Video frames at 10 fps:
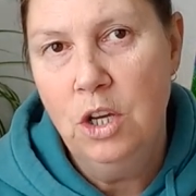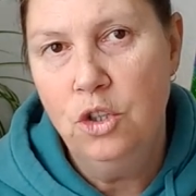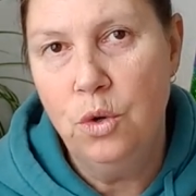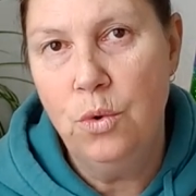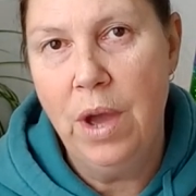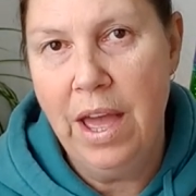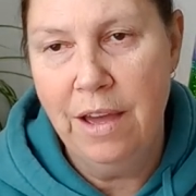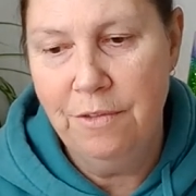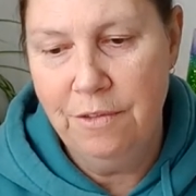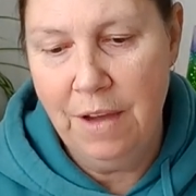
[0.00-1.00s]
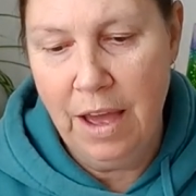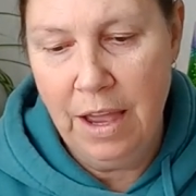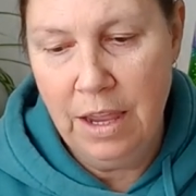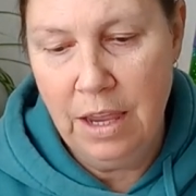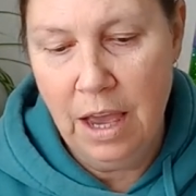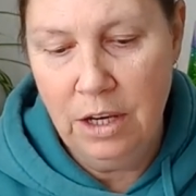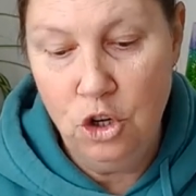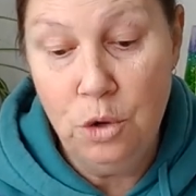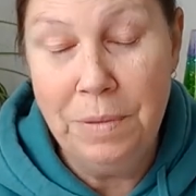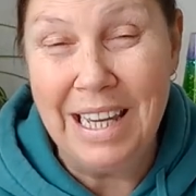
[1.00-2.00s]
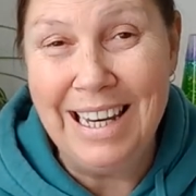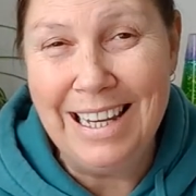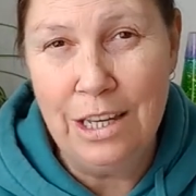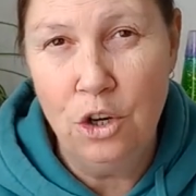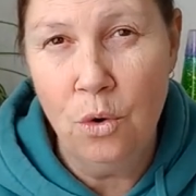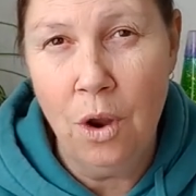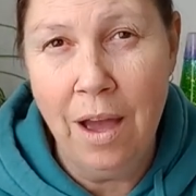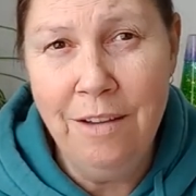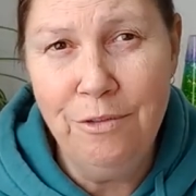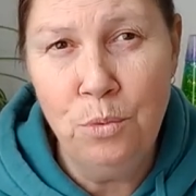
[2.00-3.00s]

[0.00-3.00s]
to have a new beginning in your life,